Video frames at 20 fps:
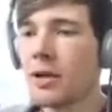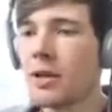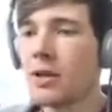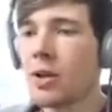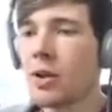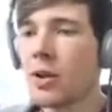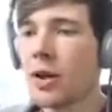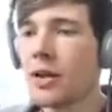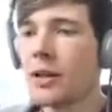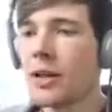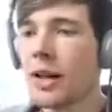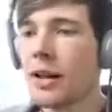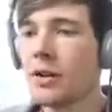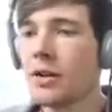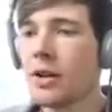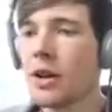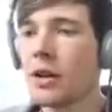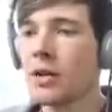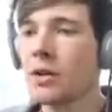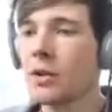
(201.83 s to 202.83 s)
been knocking
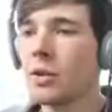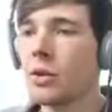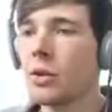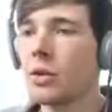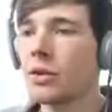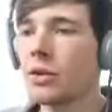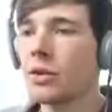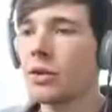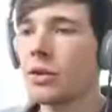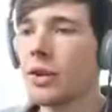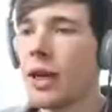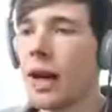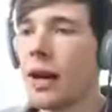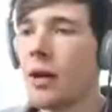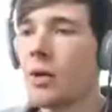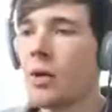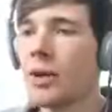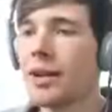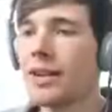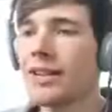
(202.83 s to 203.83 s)
down our doors.
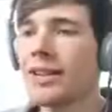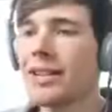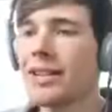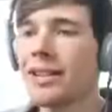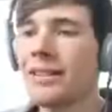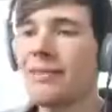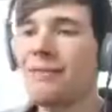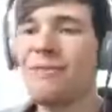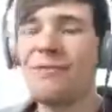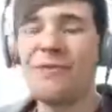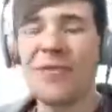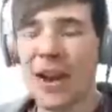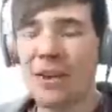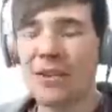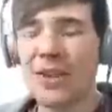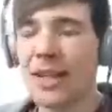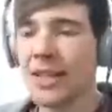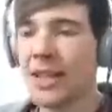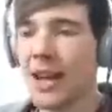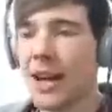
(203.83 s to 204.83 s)
How
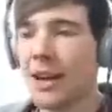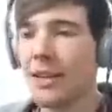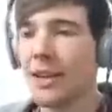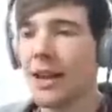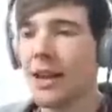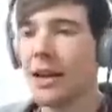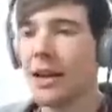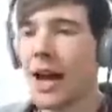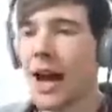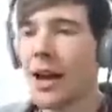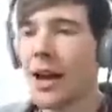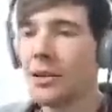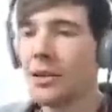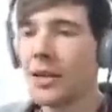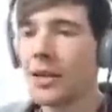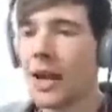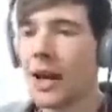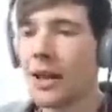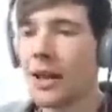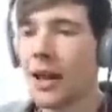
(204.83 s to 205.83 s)
very dare they? How
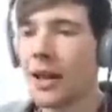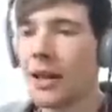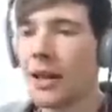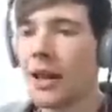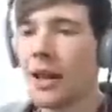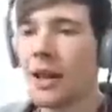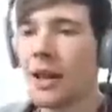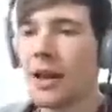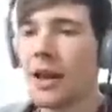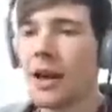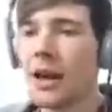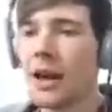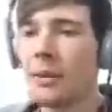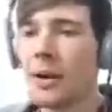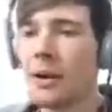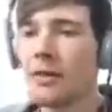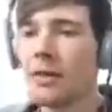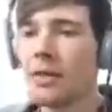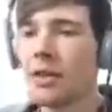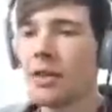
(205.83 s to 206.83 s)
dare they?
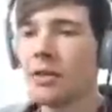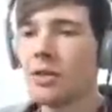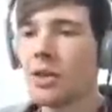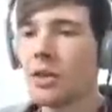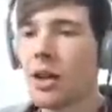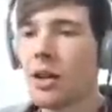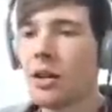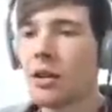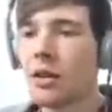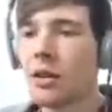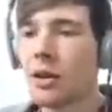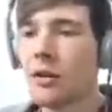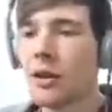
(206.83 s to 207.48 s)
Um, everything's looking good